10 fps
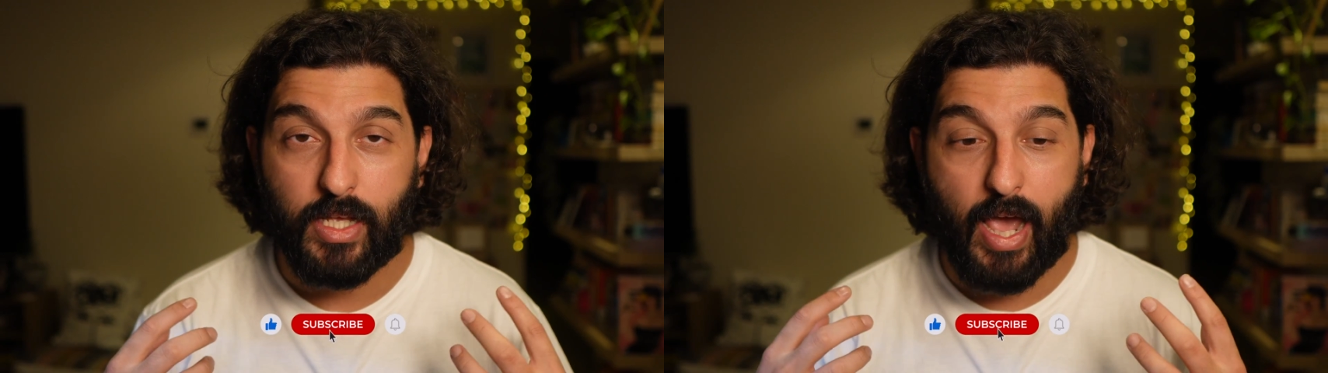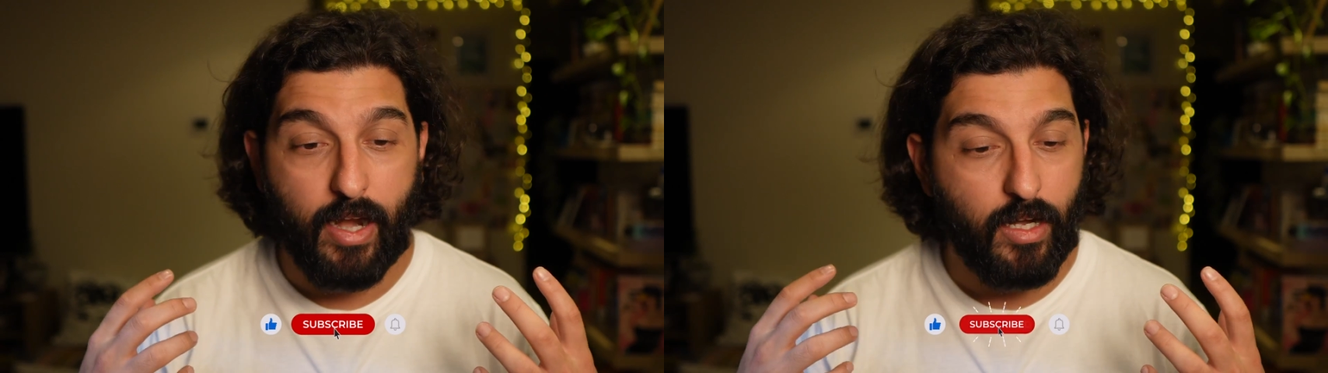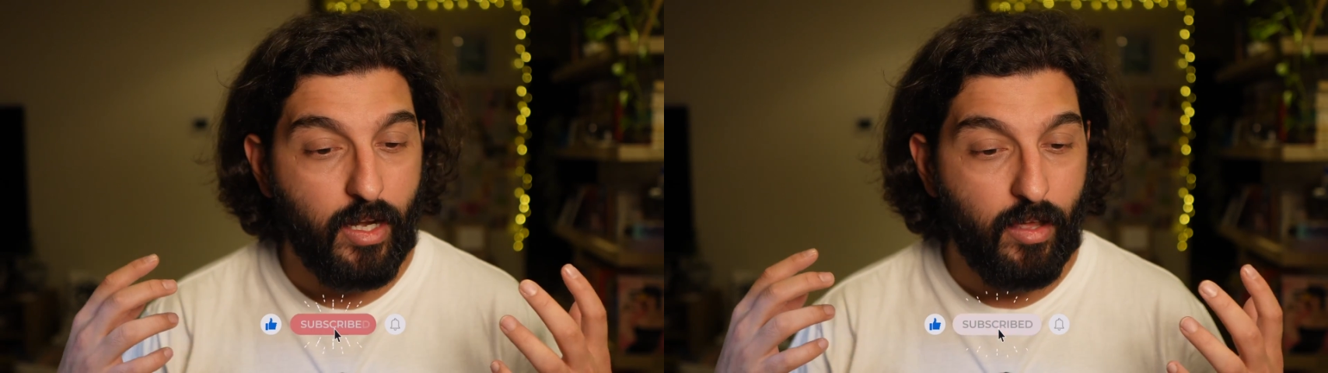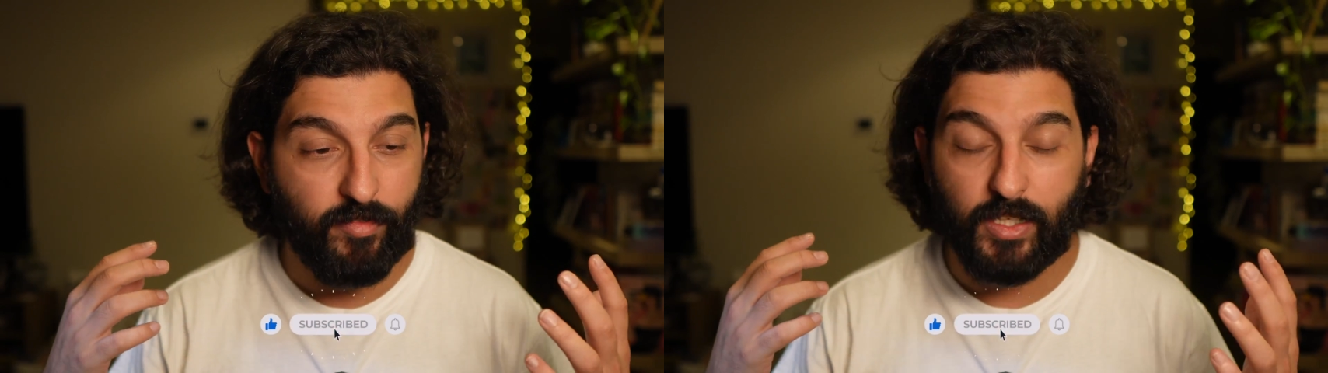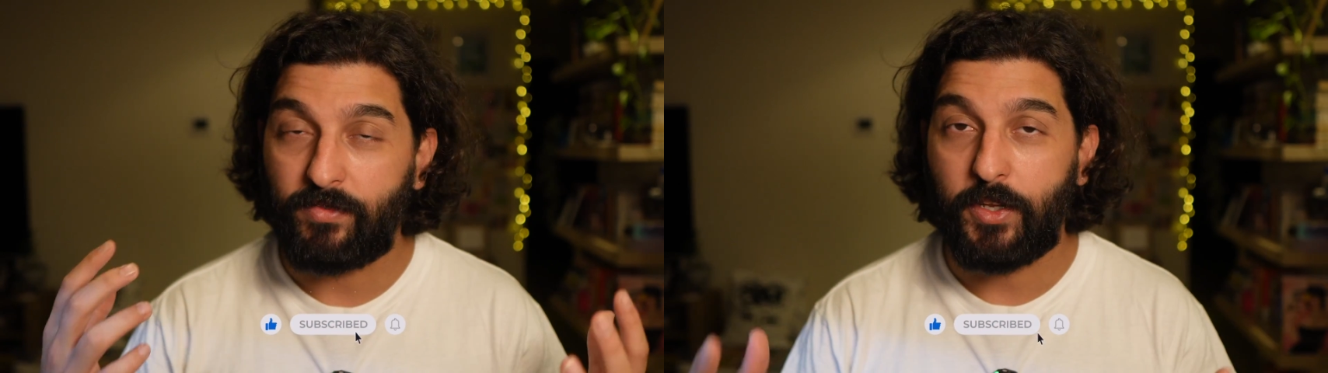And if
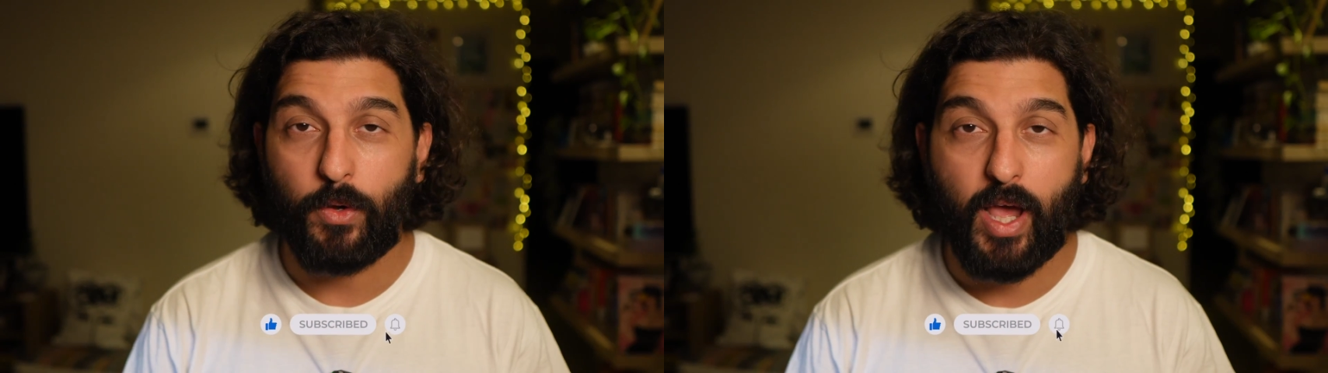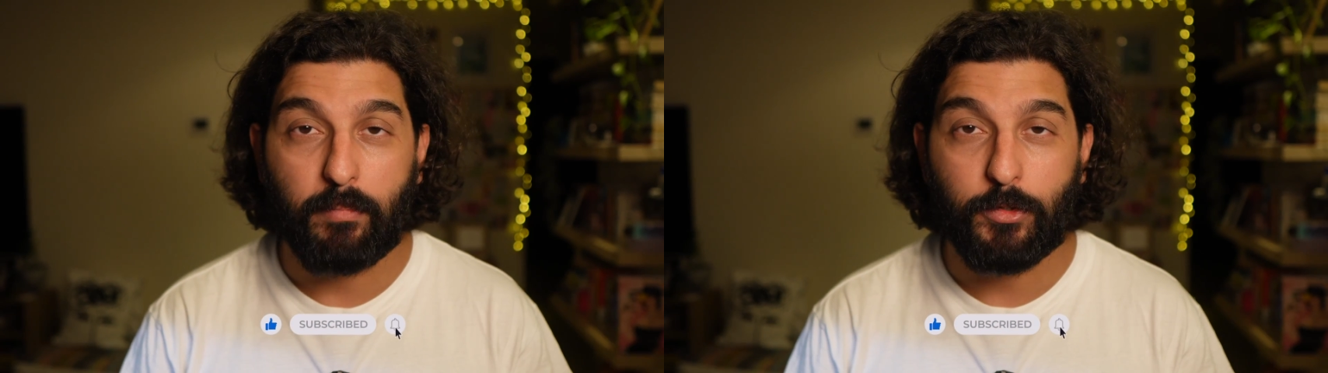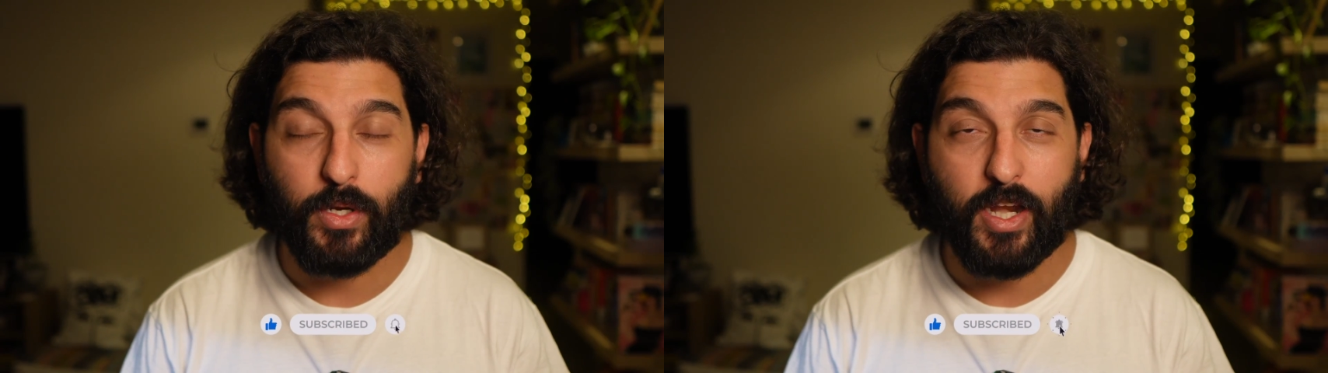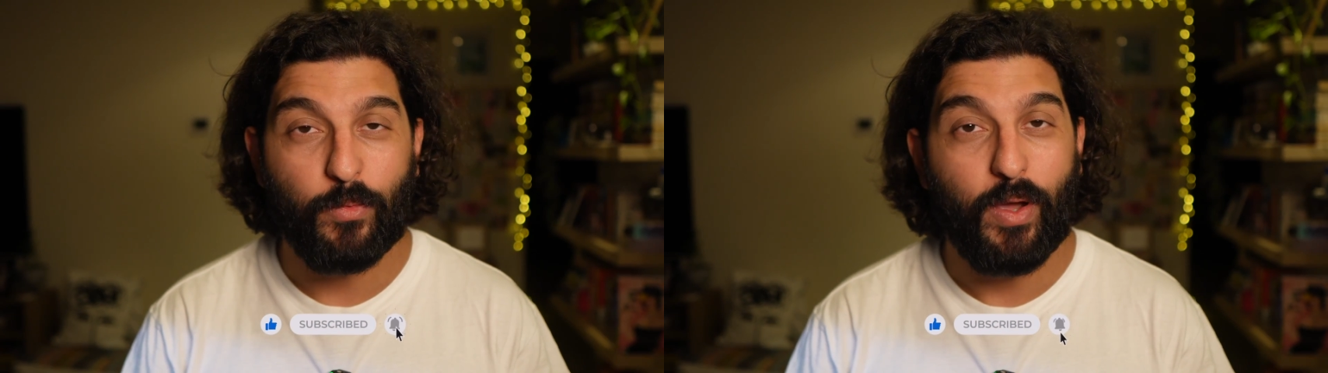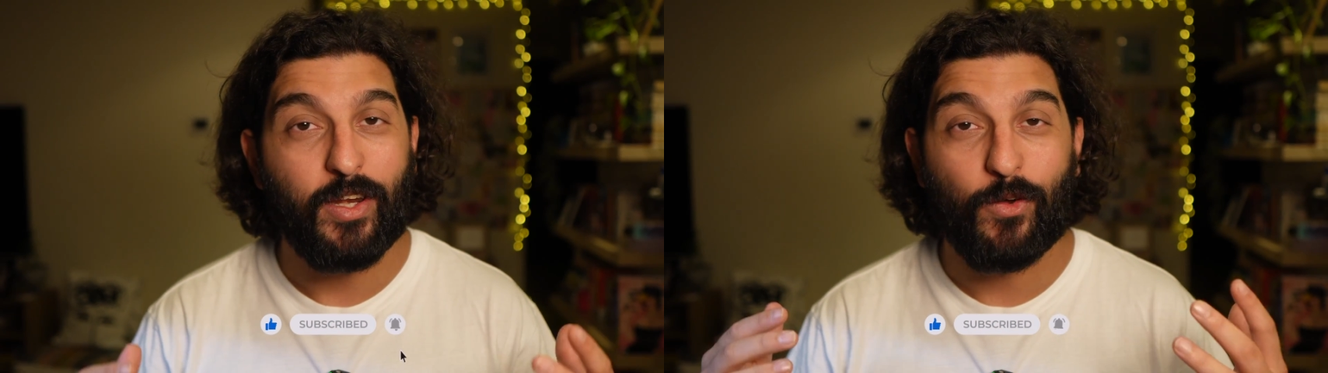this video helps you in any
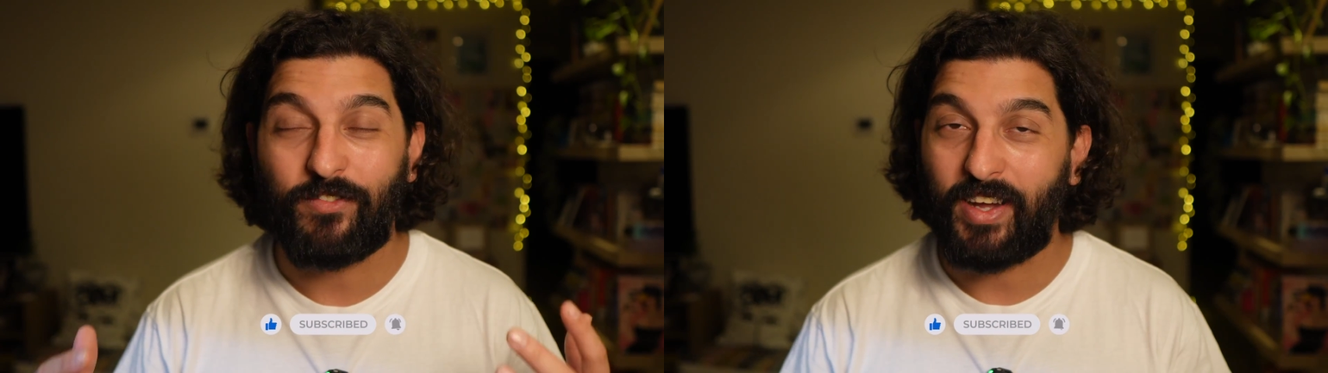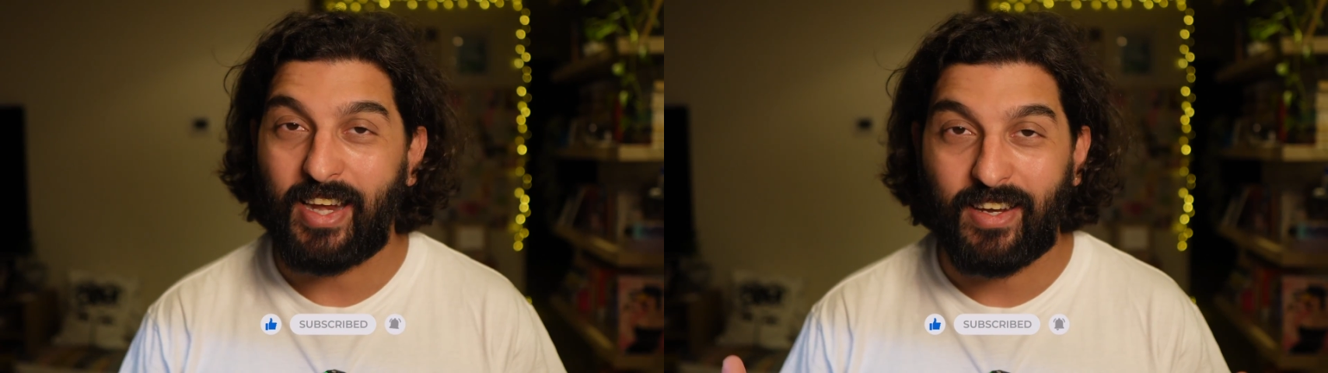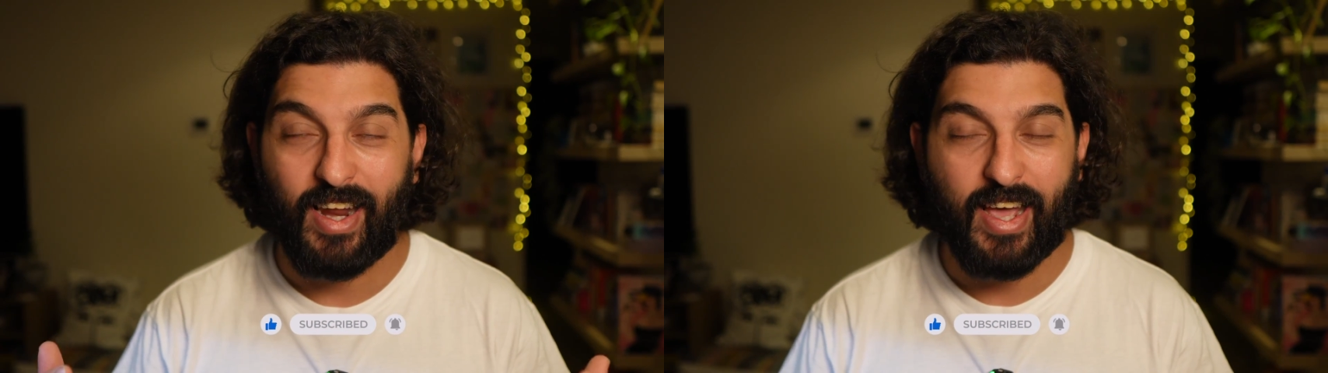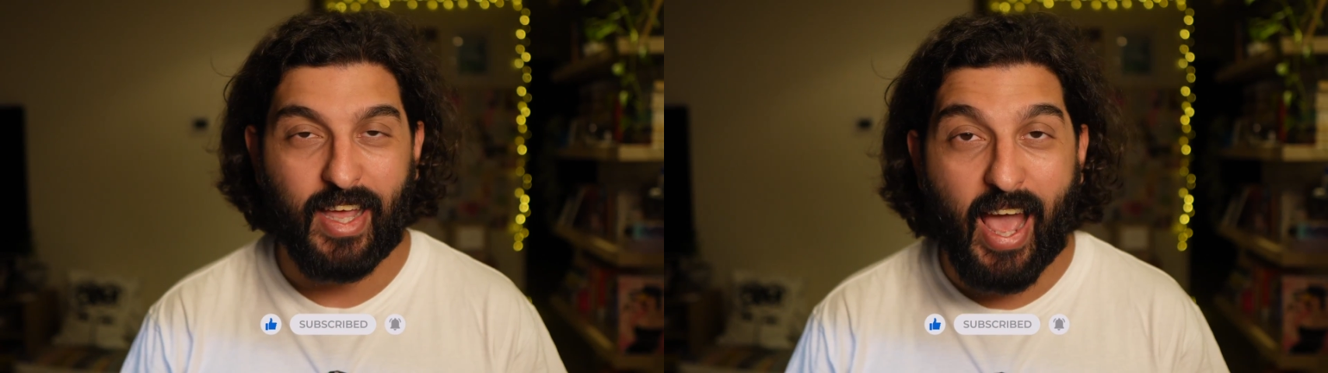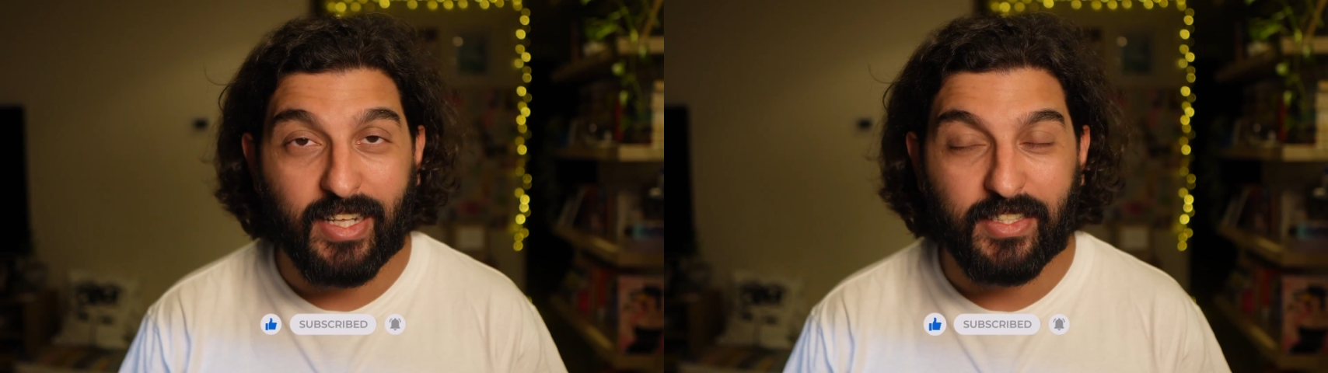way, don't forget to like
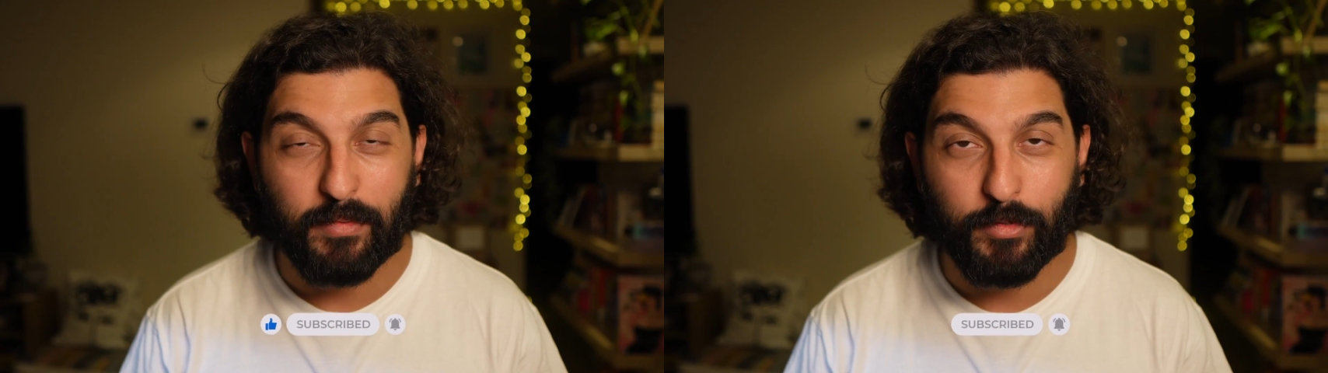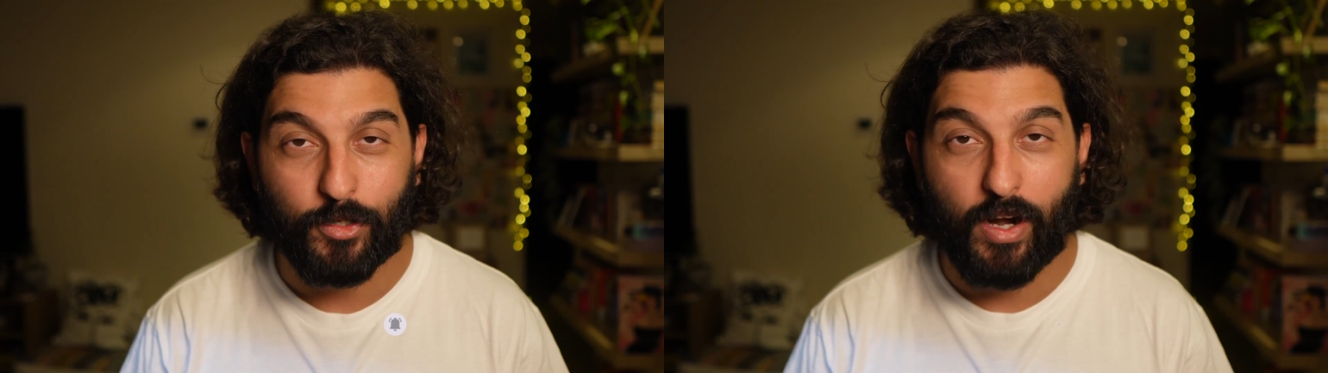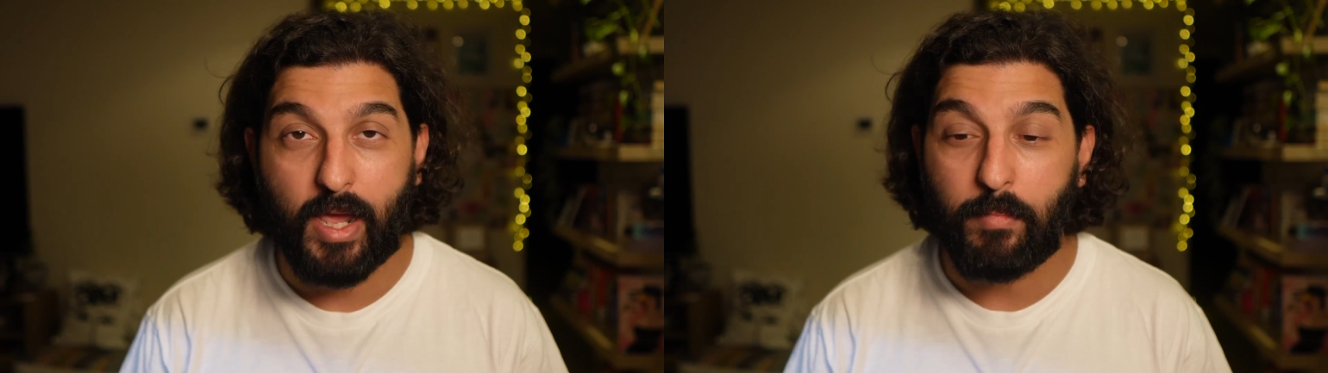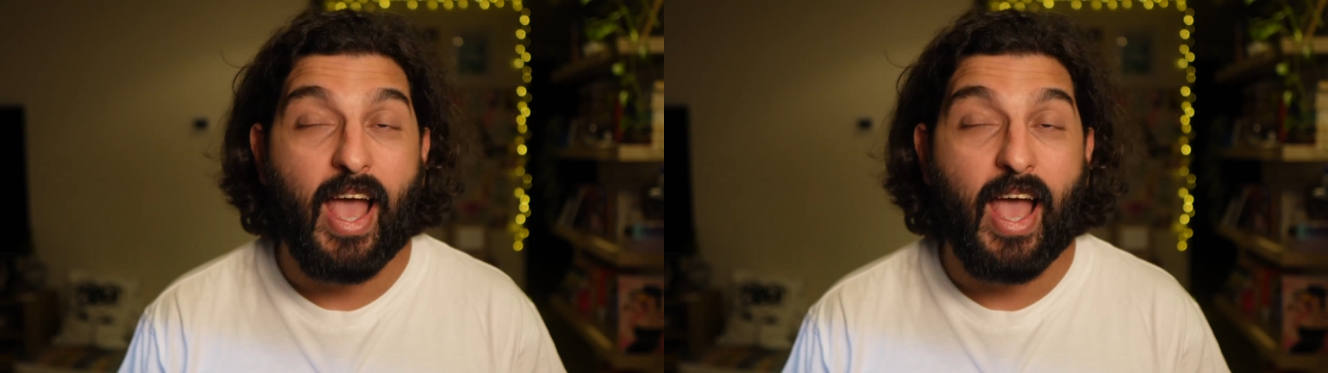and subscribe.